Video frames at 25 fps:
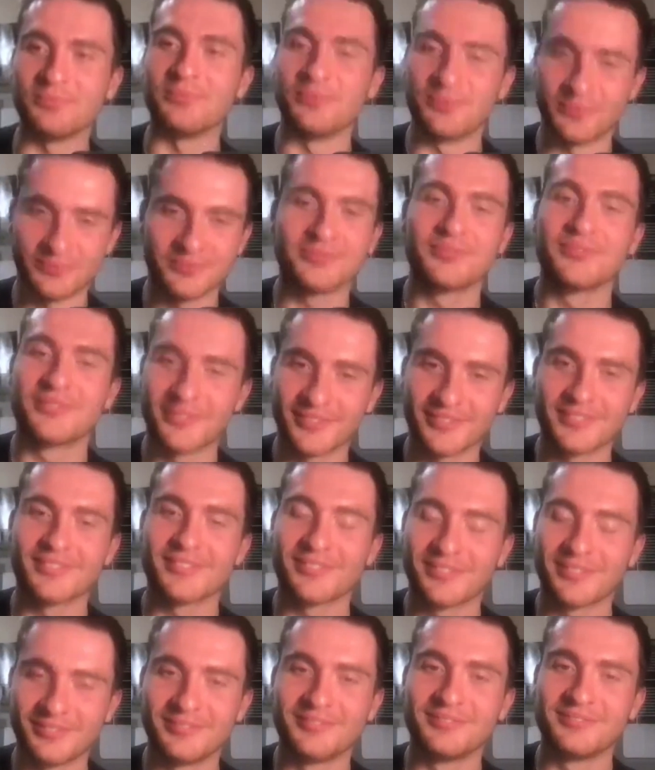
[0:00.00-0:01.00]
So we're
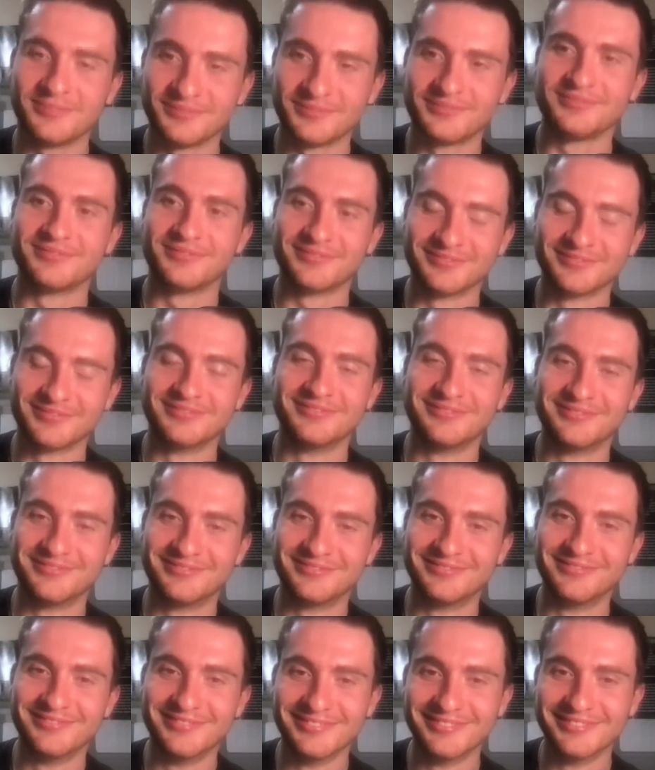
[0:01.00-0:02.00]
not going to be
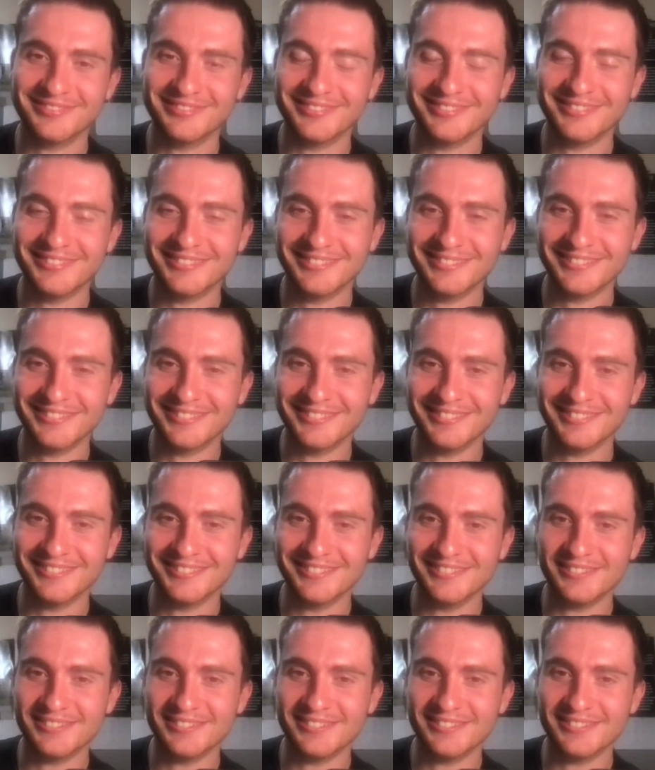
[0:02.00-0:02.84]
in the hospital at all.